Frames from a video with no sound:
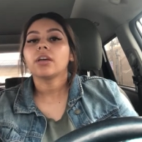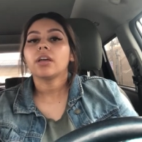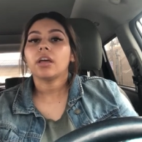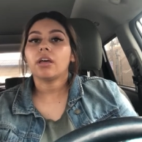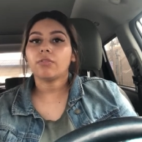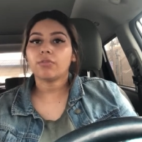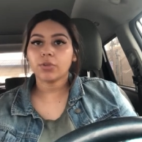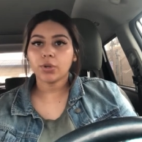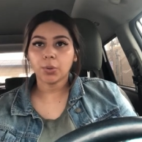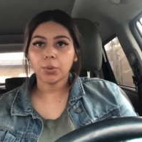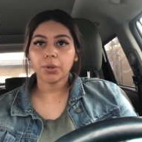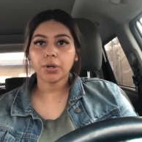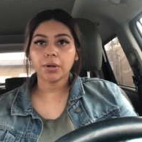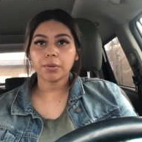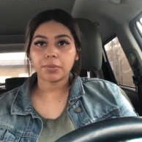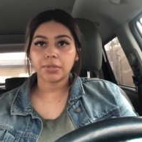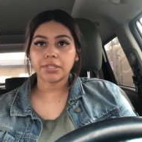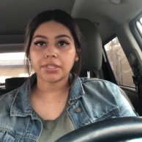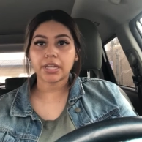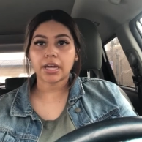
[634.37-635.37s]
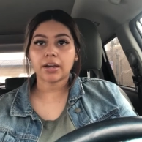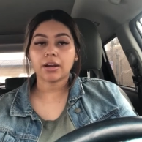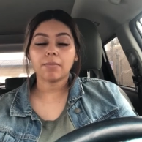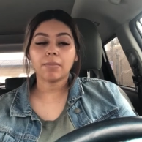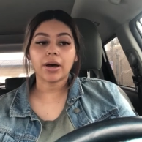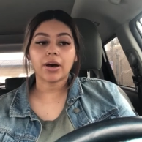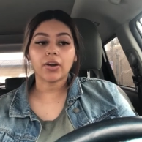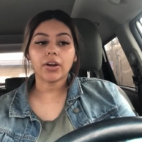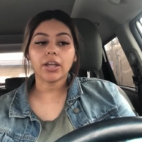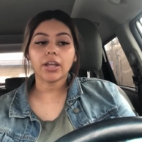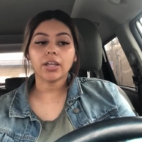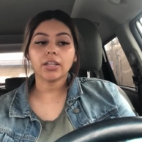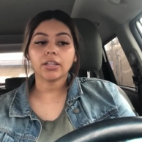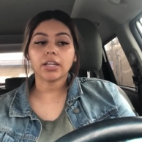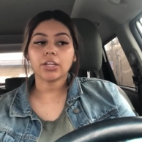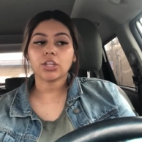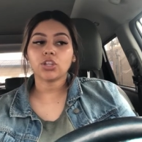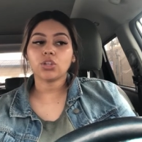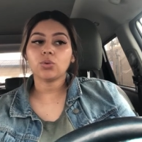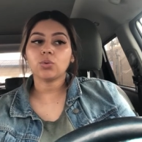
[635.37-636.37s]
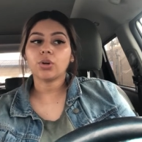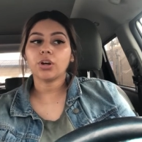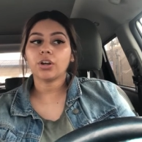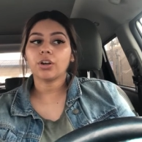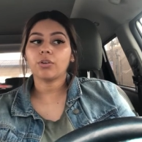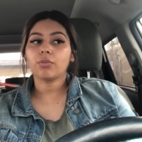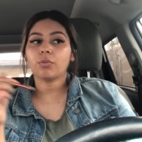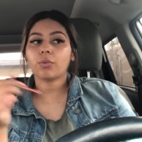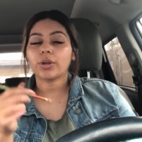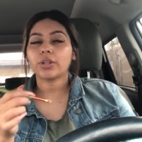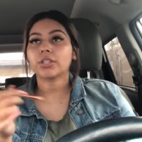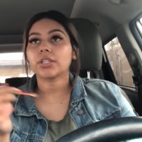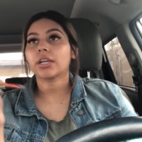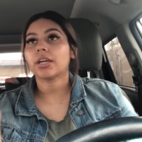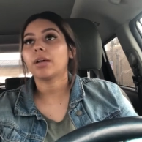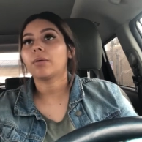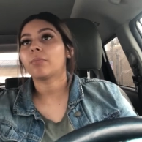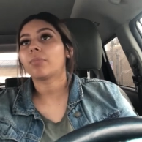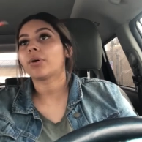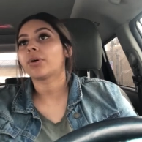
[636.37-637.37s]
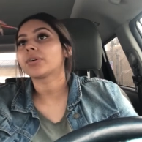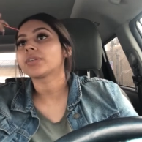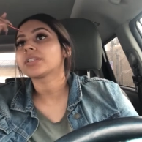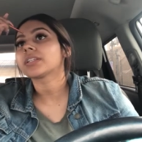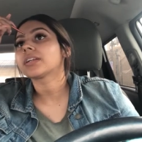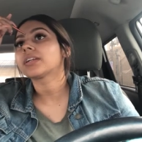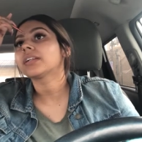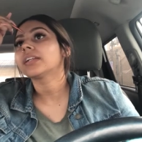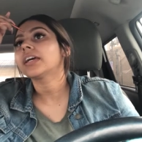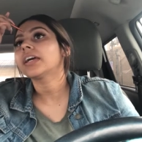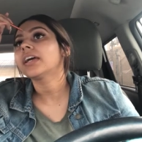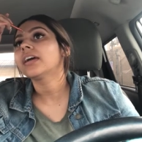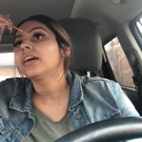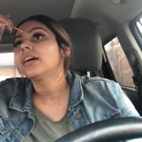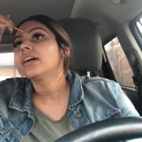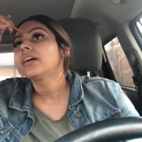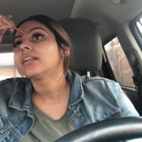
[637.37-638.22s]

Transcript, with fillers: If you were upset about it, like you could have went to him personally.